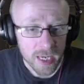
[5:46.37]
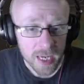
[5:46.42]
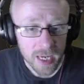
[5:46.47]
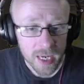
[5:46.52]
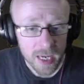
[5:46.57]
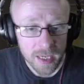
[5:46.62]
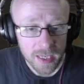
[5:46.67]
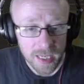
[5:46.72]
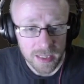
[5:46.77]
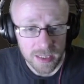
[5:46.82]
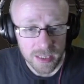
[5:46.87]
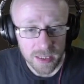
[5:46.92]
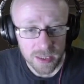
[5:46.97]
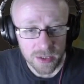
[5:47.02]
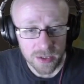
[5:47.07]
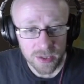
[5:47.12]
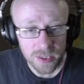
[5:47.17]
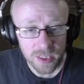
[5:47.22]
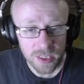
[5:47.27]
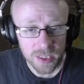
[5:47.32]
Let's
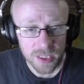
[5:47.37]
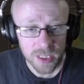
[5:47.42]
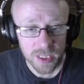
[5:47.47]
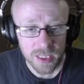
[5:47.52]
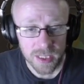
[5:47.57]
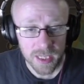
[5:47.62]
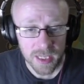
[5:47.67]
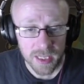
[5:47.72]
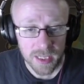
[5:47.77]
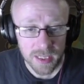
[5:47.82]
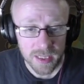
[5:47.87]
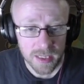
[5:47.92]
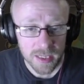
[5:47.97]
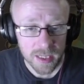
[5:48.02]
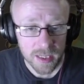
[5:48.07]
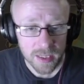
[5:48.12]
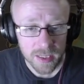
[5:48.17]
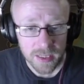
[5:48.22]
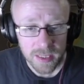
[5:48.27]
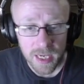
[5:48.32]
discuss the logistics.
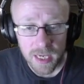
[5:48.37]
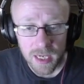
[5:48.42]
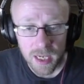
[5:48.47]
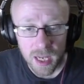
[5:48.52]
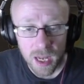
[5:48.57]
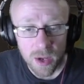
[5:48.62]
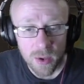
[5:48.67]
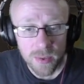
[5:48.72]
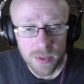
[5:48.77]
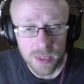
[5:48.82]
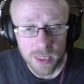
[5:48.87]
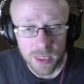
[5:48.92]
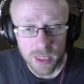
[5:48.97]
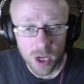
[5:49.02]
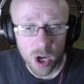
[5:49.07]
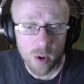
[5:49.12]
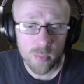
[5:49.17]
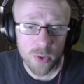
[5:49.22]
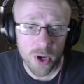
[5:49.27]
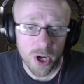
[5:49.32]
The saying goes, an
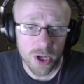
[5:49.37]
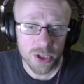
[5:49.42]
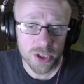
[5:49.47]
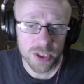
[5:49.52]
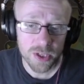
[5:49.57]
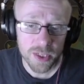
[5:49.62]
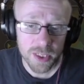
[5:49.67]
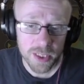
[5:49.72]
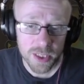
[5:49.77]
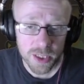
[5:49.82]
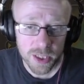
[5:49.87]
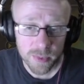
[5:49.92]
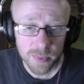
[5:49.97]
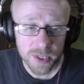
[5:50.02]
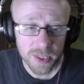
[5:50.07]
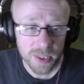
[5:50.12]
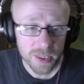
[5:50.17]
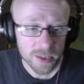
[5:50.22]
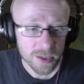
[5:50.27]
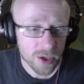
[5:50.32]
army marches on its stomach.